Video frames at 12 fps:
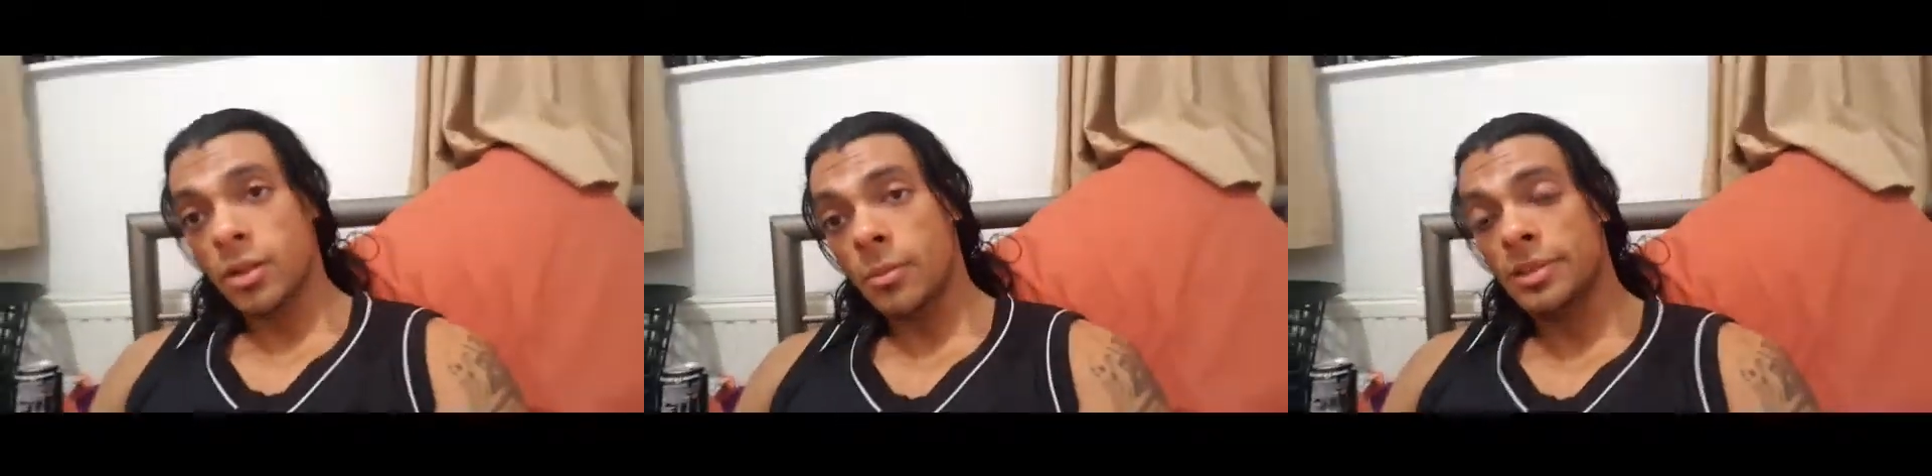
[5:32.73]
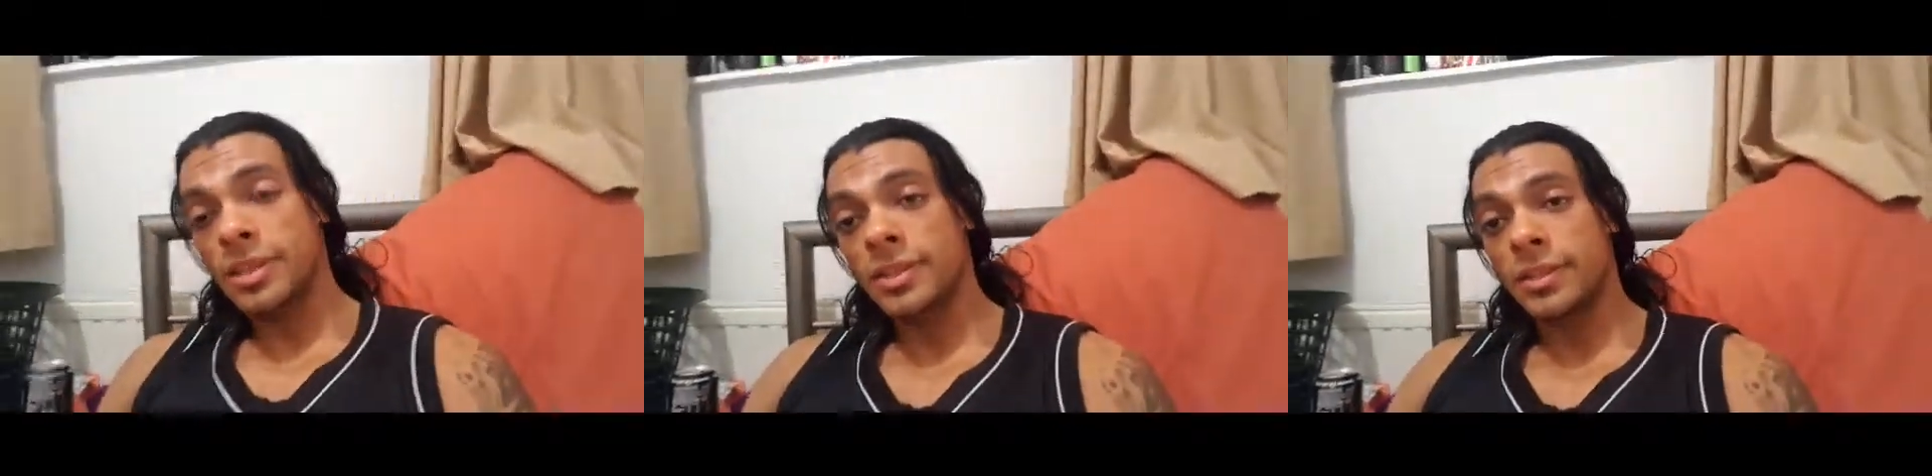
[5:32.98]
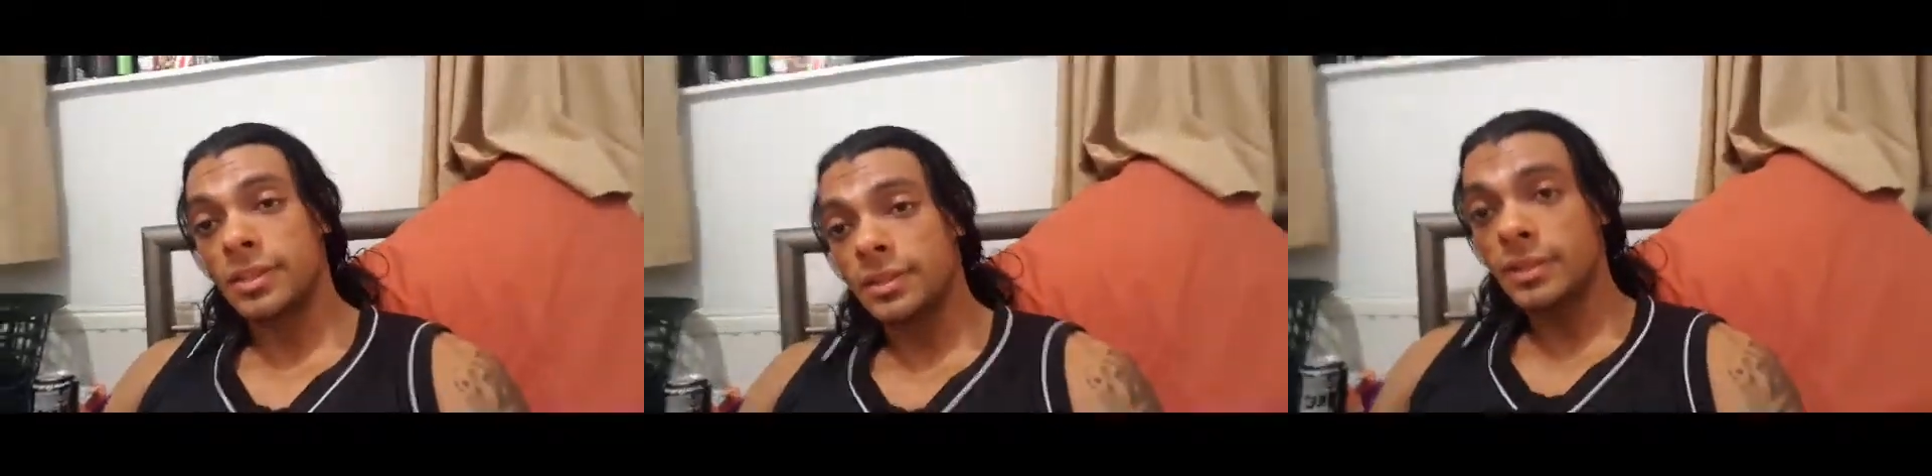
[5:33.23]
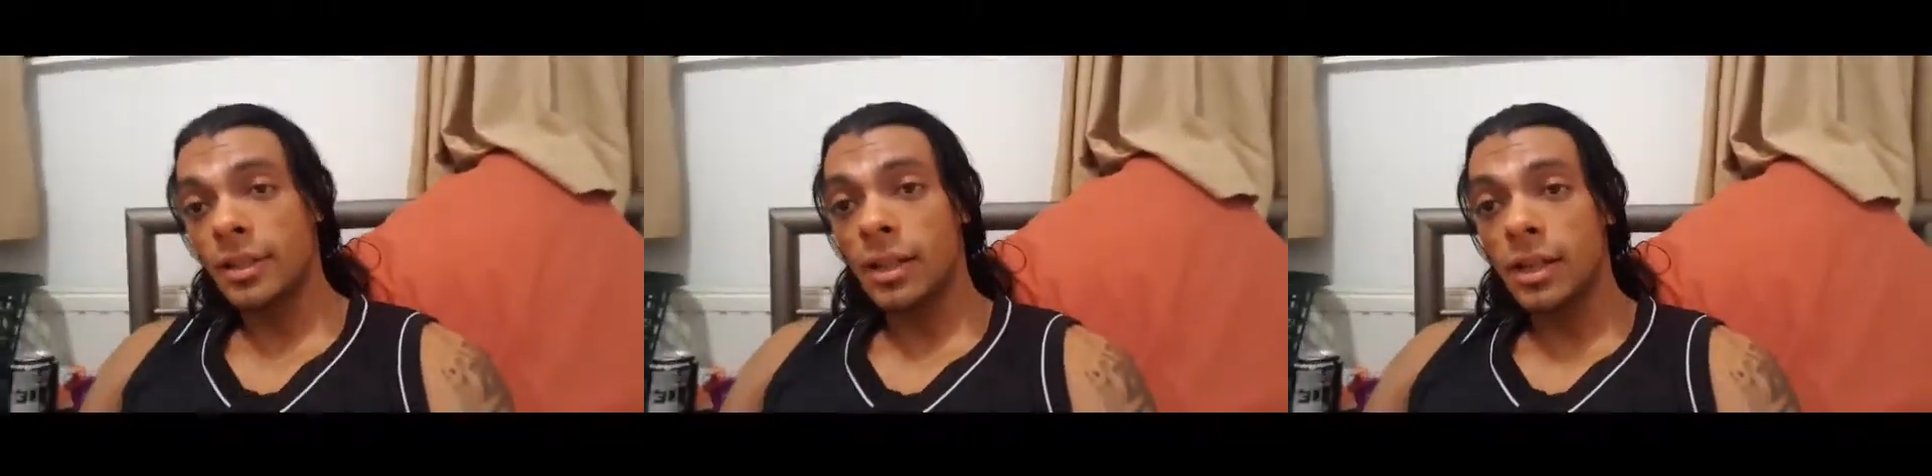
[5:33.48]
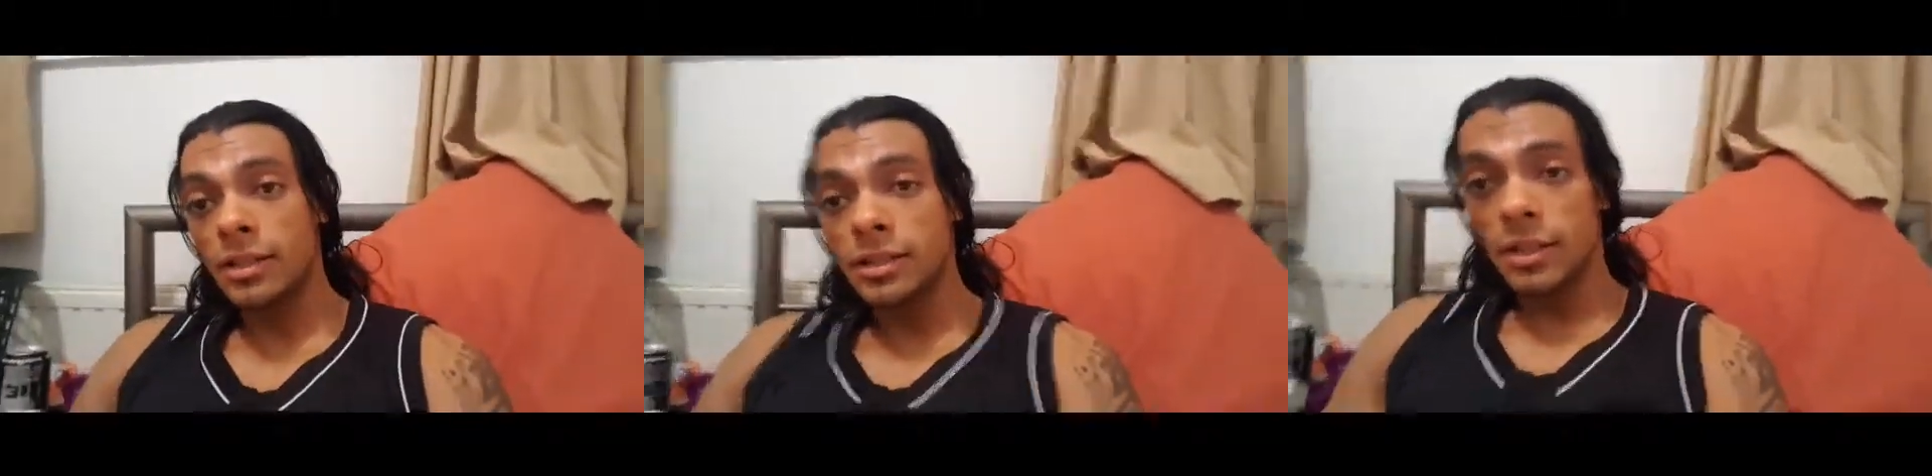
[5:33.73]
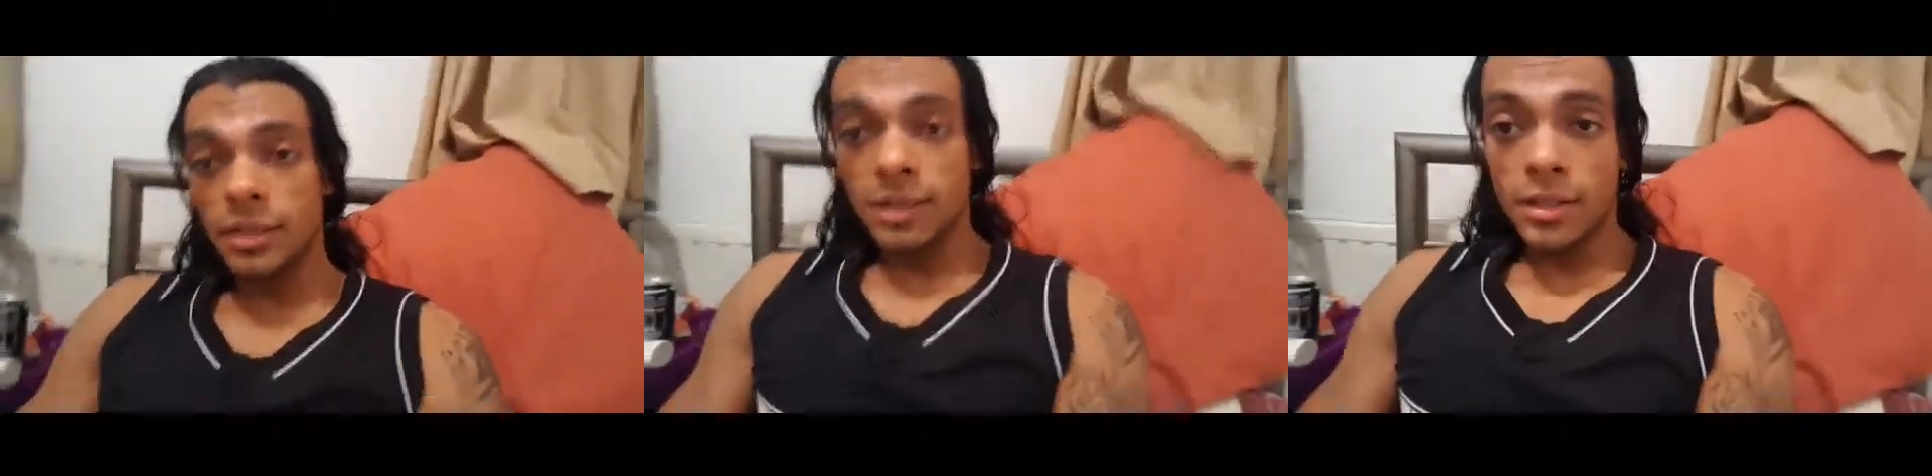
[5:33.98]
Competition
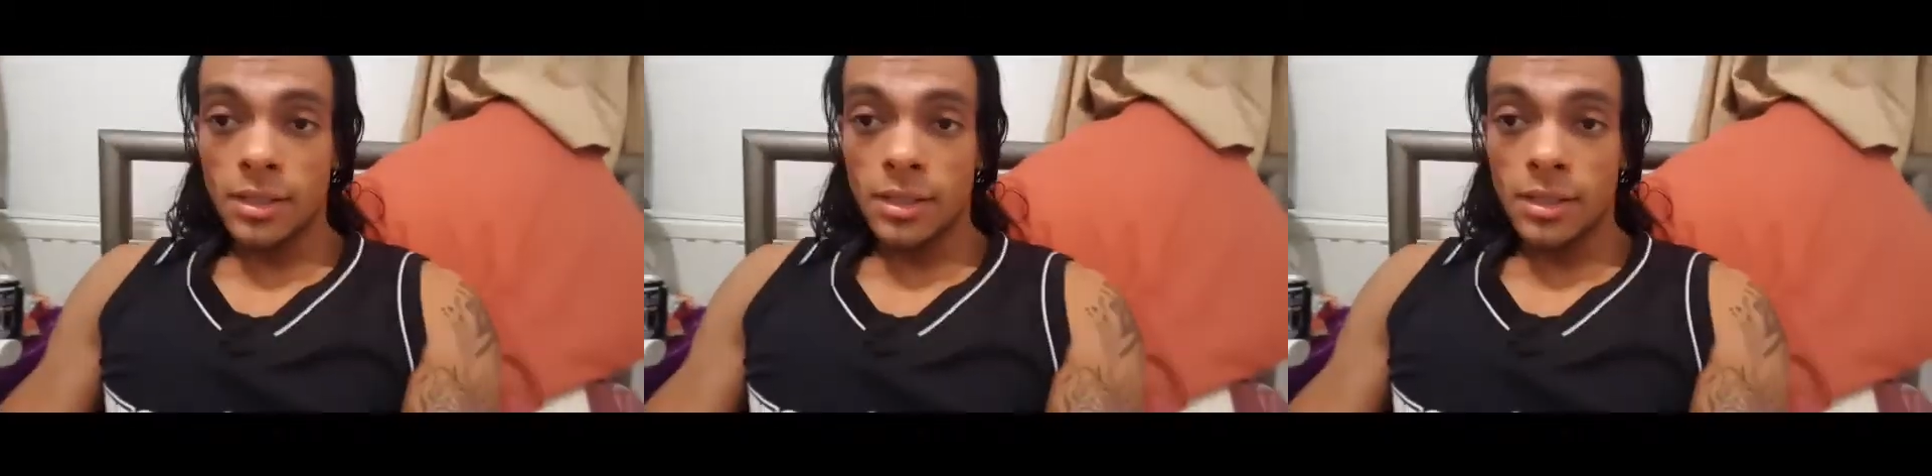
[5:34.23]
done.